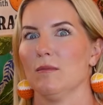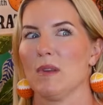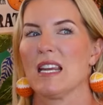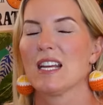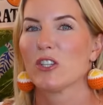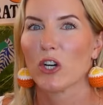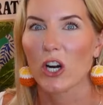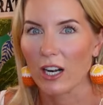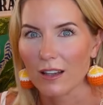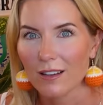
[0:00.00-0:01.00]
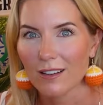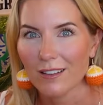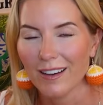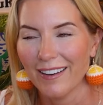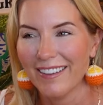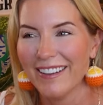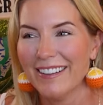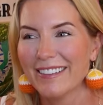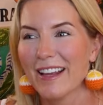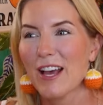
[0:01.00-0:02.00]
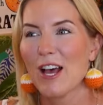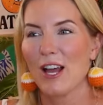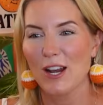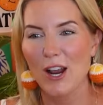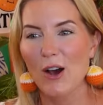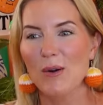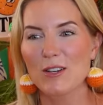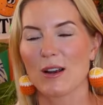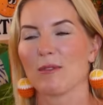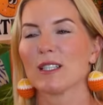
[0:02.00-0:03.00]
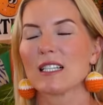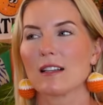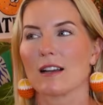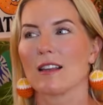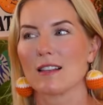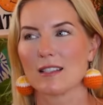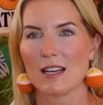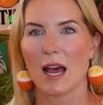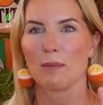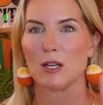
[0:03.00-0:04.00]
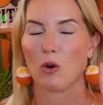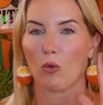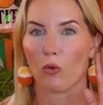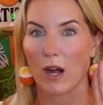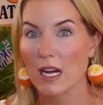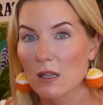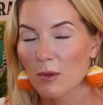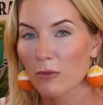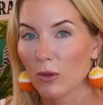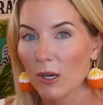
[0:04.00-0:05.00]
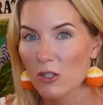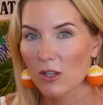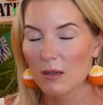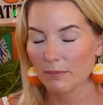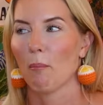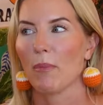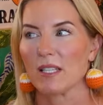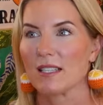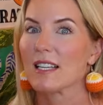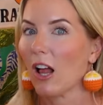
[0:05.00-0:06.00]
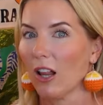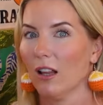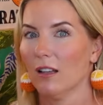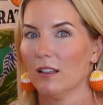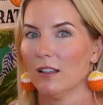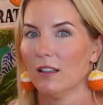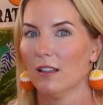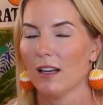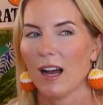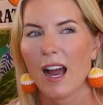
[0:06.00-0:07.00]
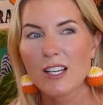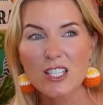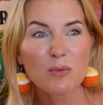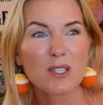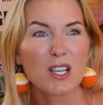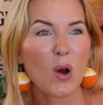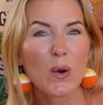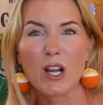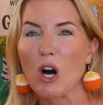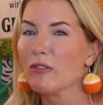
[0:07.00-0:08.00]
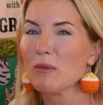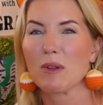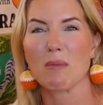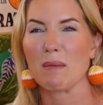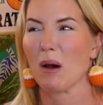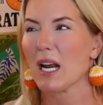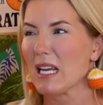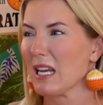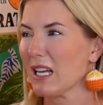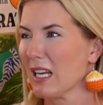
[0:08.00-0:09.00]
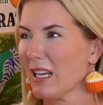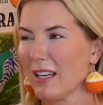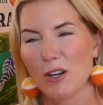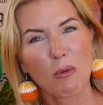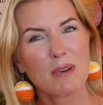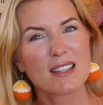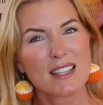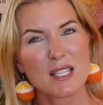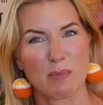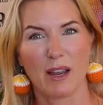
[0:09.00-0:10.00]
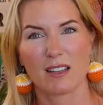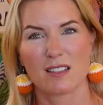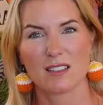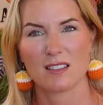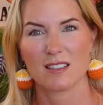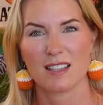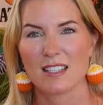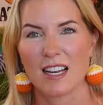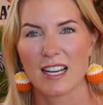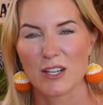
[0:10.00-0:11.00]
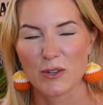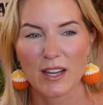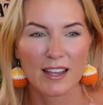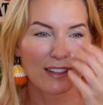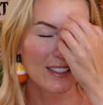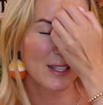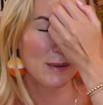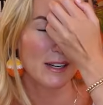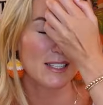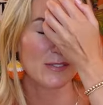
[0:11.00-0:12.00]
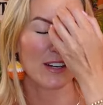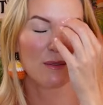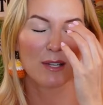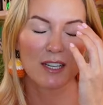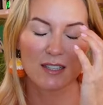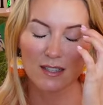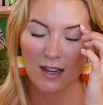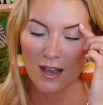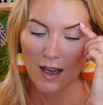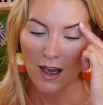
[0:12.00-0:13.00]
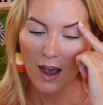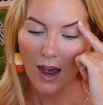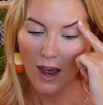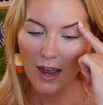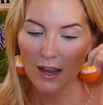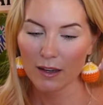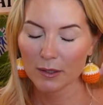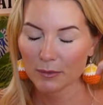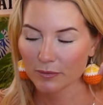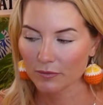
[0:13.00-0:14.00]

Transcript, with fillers: be injured. No injury. I'm really lucky this didn't happen right before my trip, but still, I just was going golfing with my buddy. Nobody suspects this kind of injury. And I'll tell you what, it's funny because on